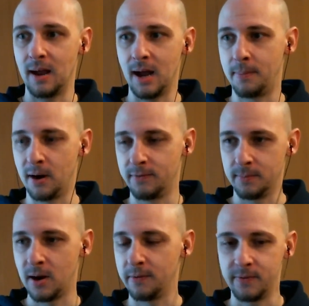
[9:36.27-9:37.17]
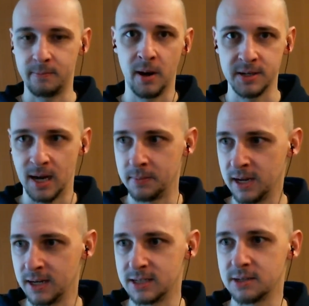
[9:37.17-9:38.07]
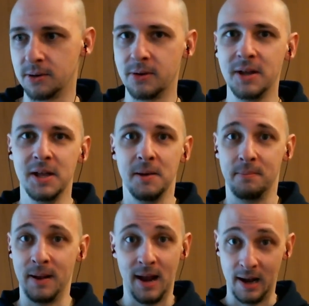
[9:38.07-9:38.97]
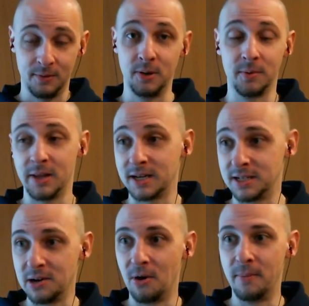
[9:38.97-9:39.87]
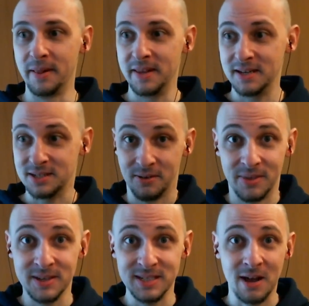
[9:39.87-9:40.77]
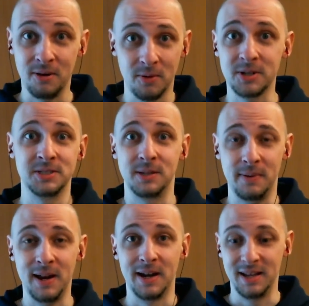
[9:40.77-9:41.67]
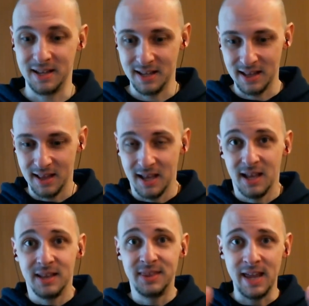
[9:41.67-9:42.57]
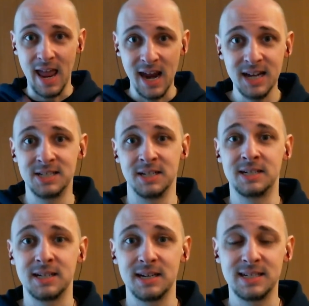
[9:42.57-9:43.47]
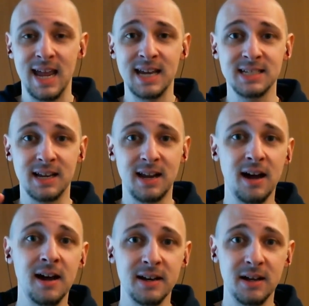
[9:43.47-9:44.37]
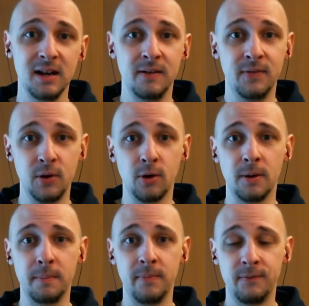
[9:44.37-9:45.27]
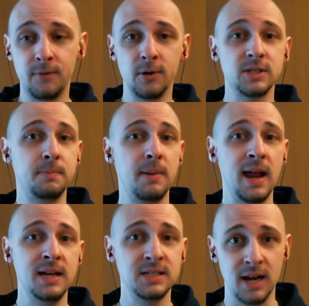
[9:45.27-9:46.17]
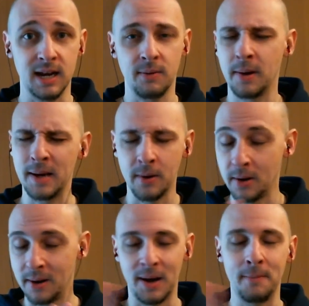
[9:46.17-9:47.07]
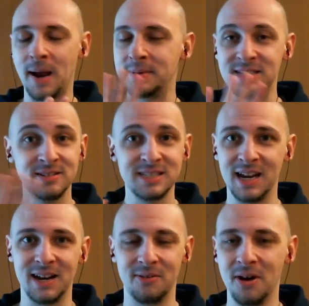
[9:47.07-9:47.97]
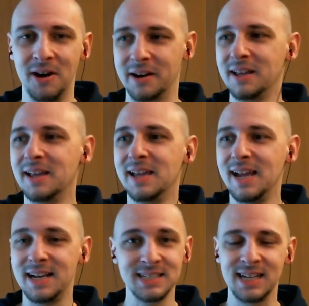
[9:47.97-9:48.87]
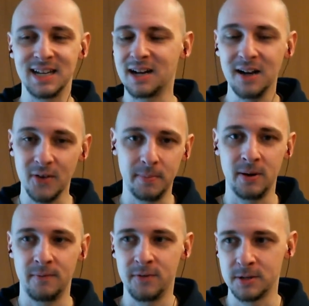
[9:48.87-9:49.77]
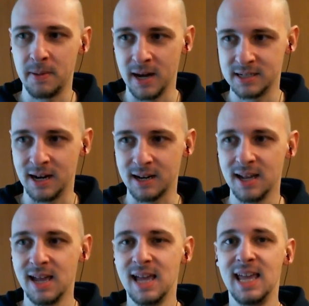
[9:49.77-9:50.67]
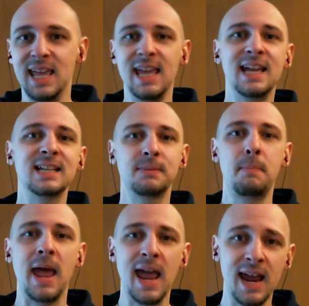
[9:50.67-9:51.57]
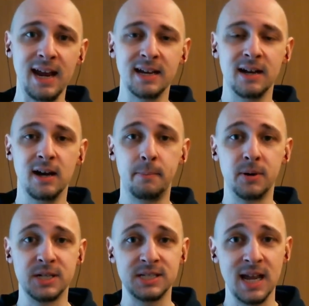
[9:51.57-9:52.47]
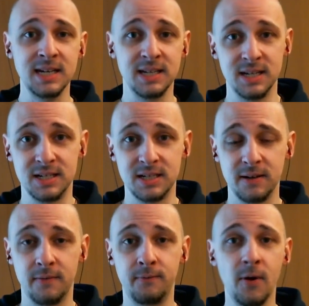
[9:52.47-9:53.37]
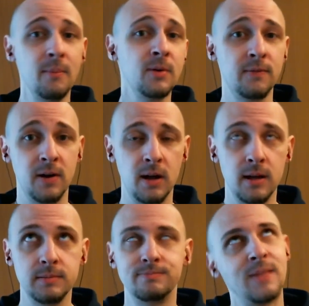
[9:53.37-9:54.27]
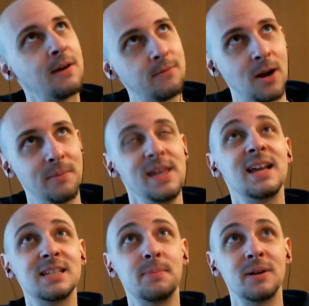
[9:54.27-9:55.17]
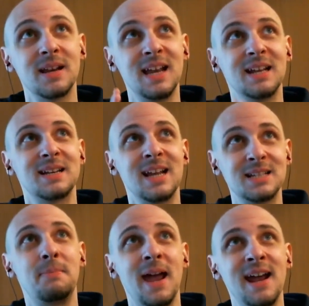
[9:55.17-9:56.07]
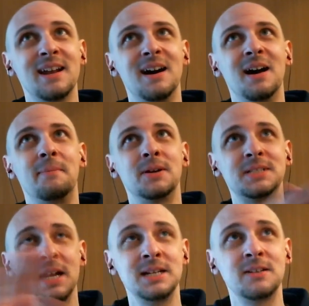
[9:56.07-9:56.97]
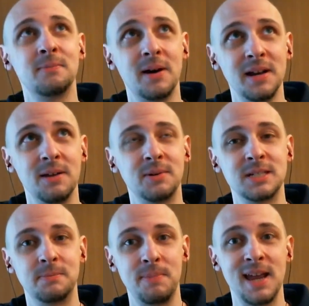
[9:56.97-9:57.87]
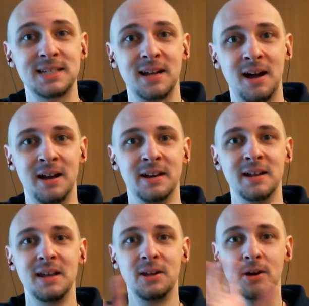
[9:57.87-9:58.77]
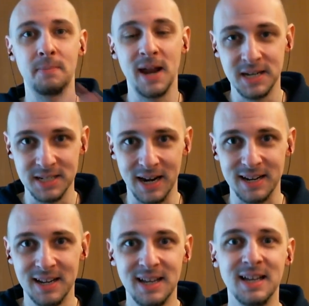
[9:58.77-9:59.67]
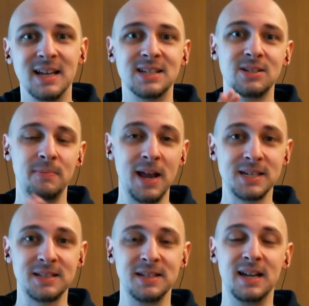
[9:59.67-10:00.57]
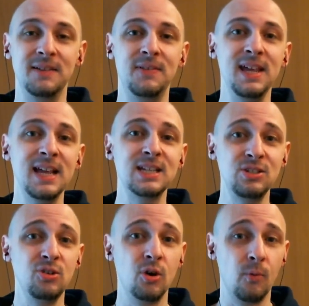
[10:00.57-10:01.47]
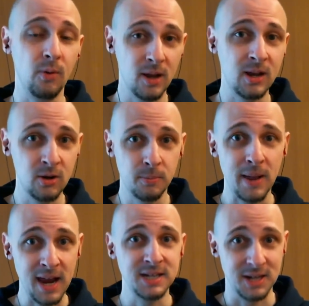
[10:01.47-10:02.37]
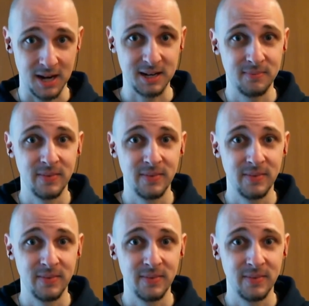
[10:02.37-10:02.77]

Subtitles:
apart from part-time gigs. So, but I really would like to know. But so this is how it works in Japan. The agent takes a cut of your first paycheck. Oh, no, I'm still saying it wrong. He doesn't take a cut of your first paycheck. He gets paid a percentage from your. Not from. He gets paid a percentage of money, which is based on your paycheck. So basically, if he gets you a really good paycheck,